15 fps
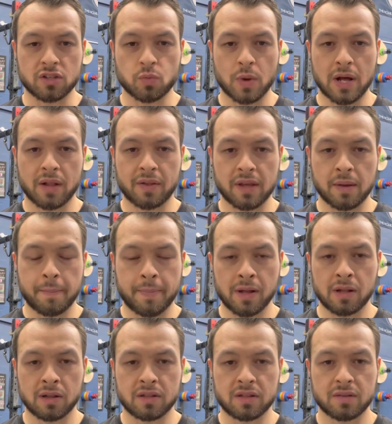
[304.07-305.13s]
well that you
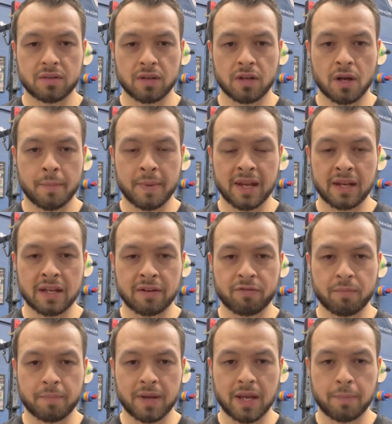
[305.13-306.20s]
build, you know, meeting
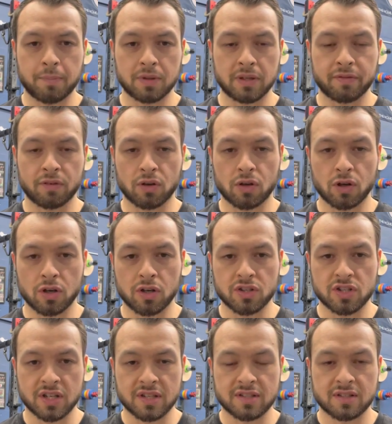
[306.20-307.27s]
different people, different
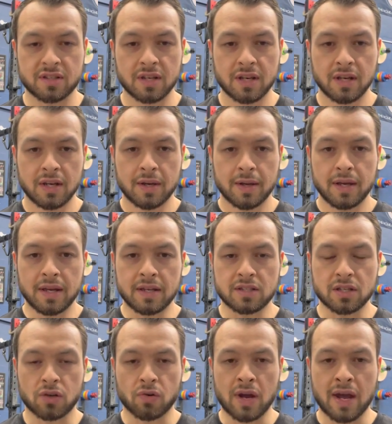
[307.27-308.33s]
coaches. It's
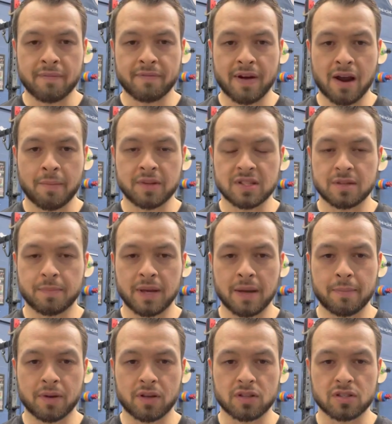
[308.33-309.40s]
a great environment to be
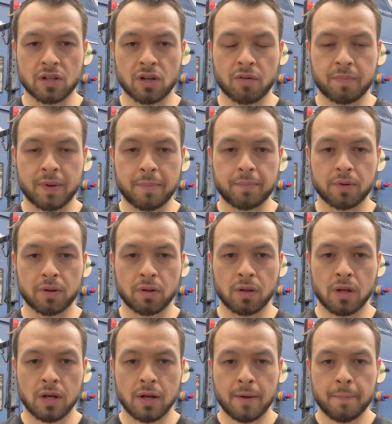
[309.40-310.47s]
in because a lot of people
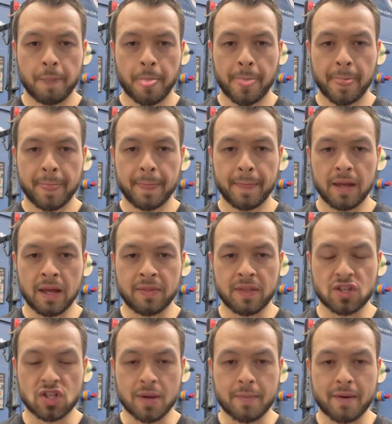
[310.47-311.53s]
in the
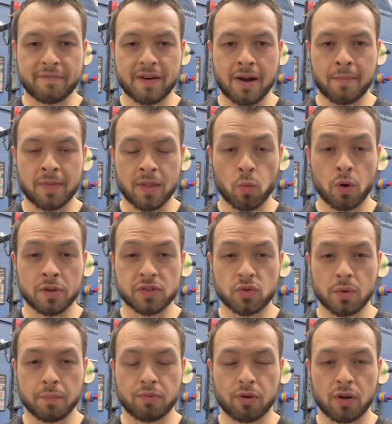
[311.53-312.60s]
gym environment, they want
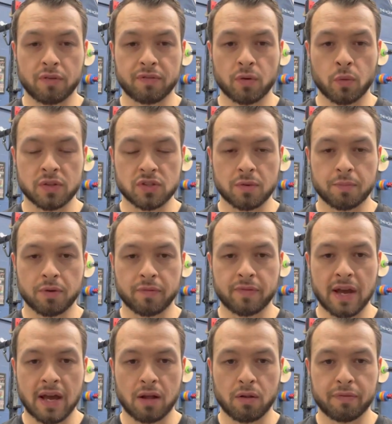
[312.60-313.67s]
to improve the
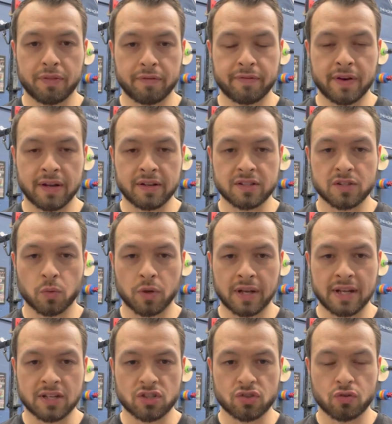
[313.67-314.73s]
health, the fitness, they want to
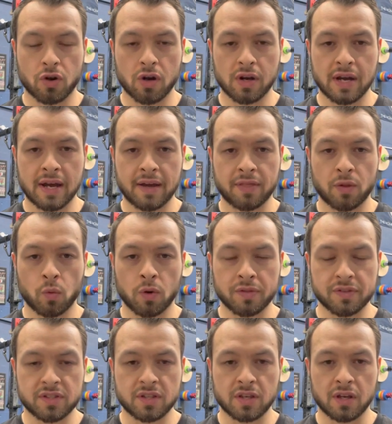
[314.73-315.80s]
get stronger, they
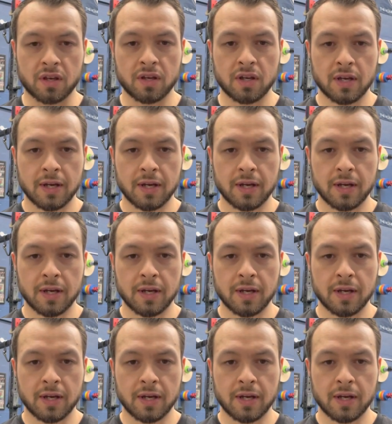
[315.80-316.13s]
want to